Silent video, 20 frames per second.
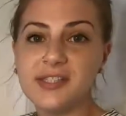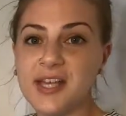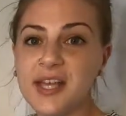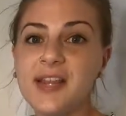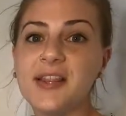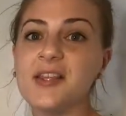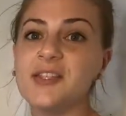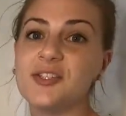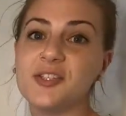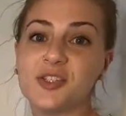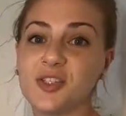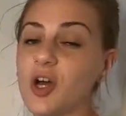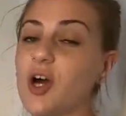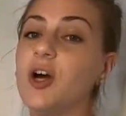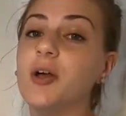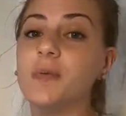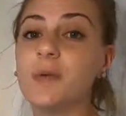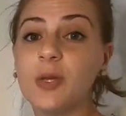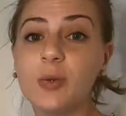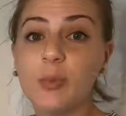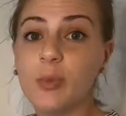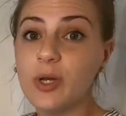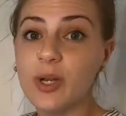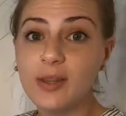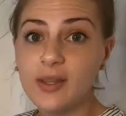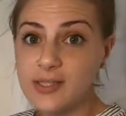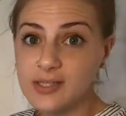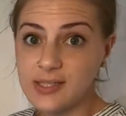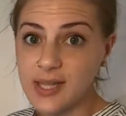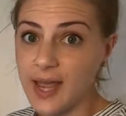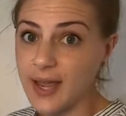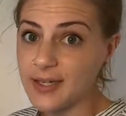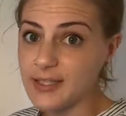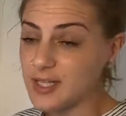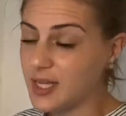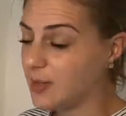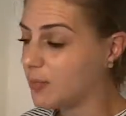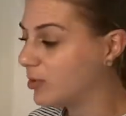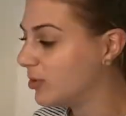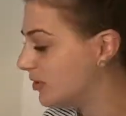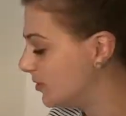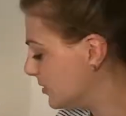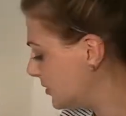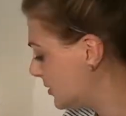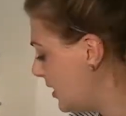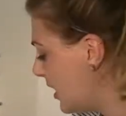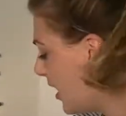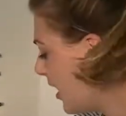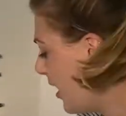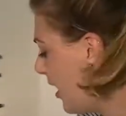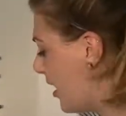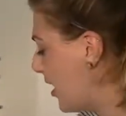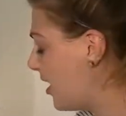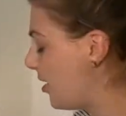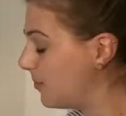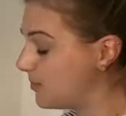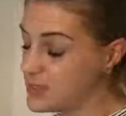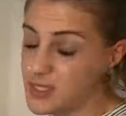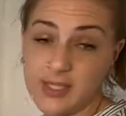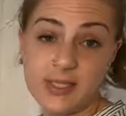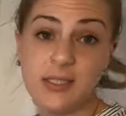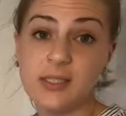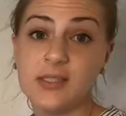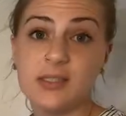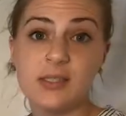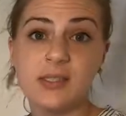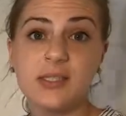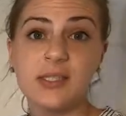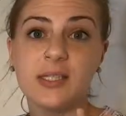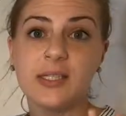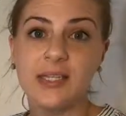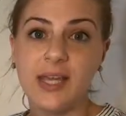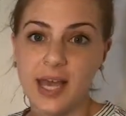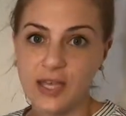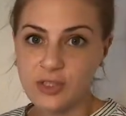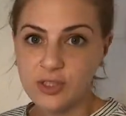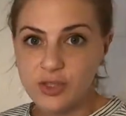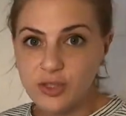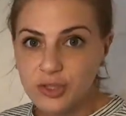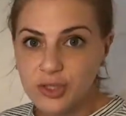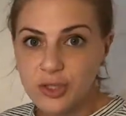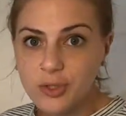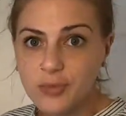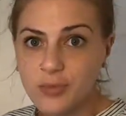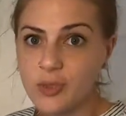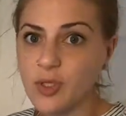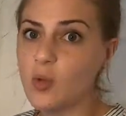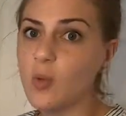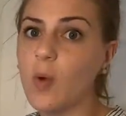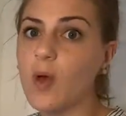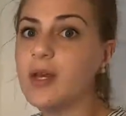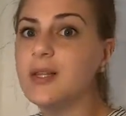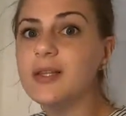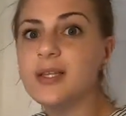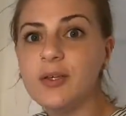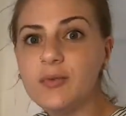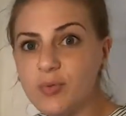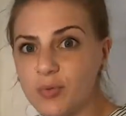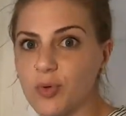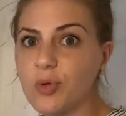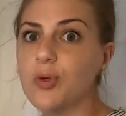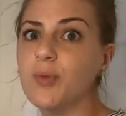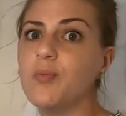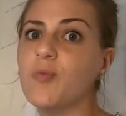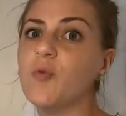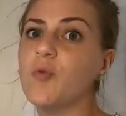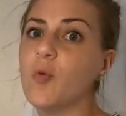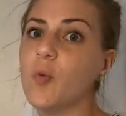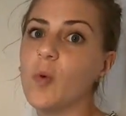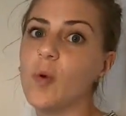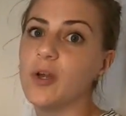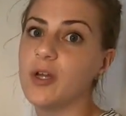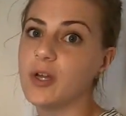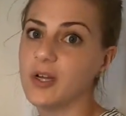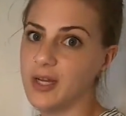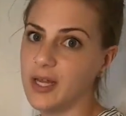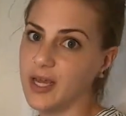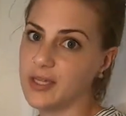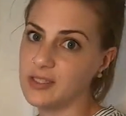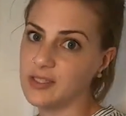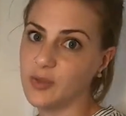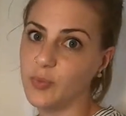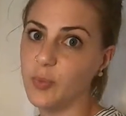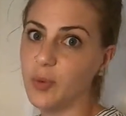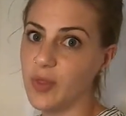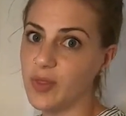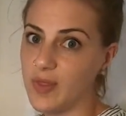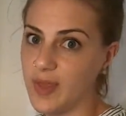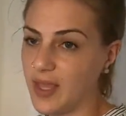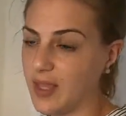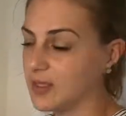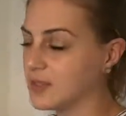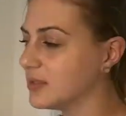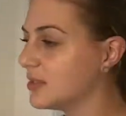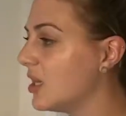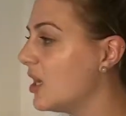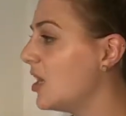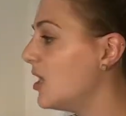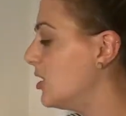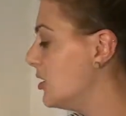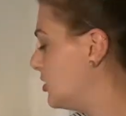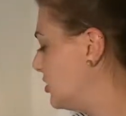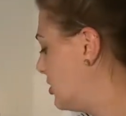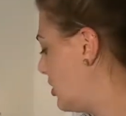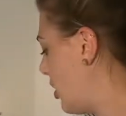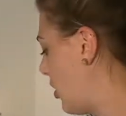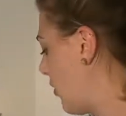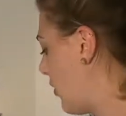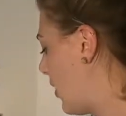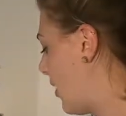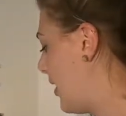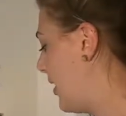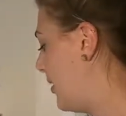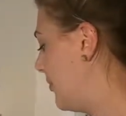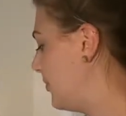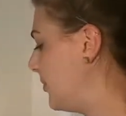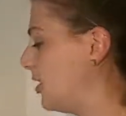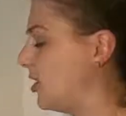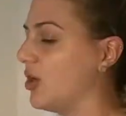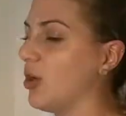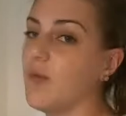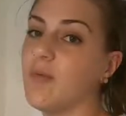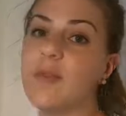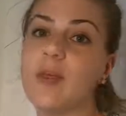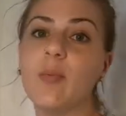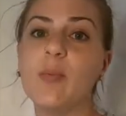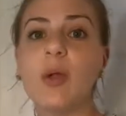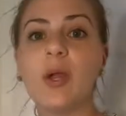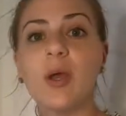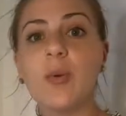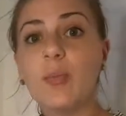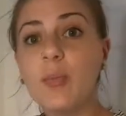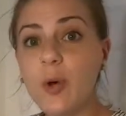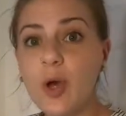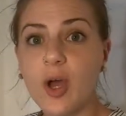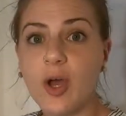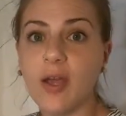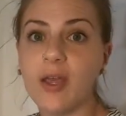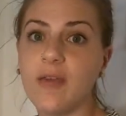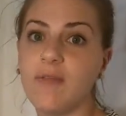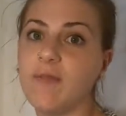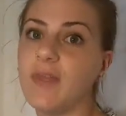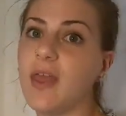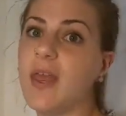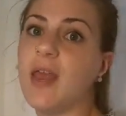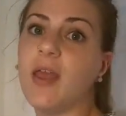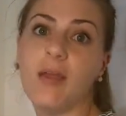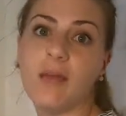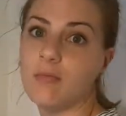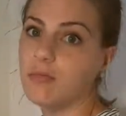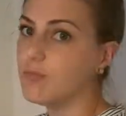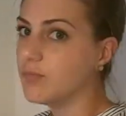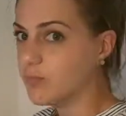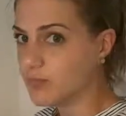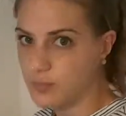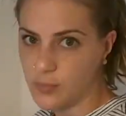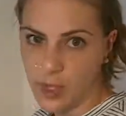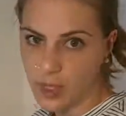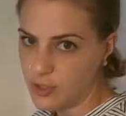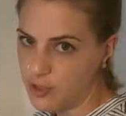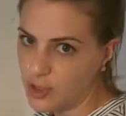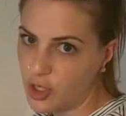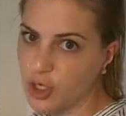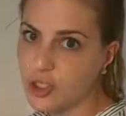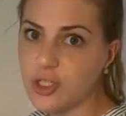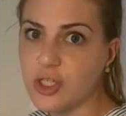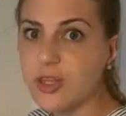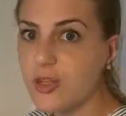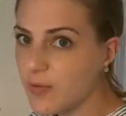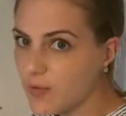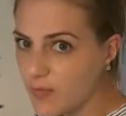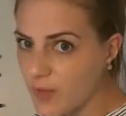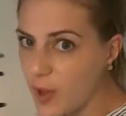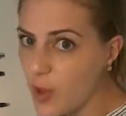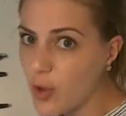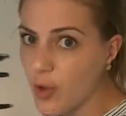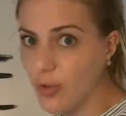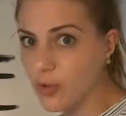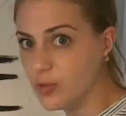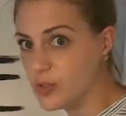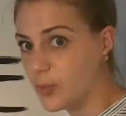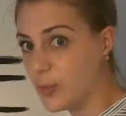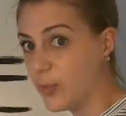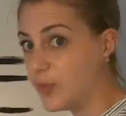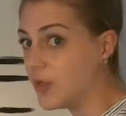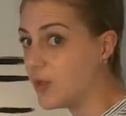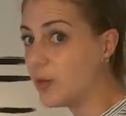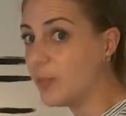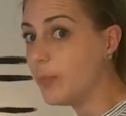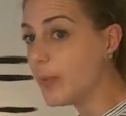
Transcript: it. This is all I'm going to put on the side tables. Since this is a guest room, you want to leave room for your guests to put things. So, you know, if they bring a book, if they are charging their phone, to put their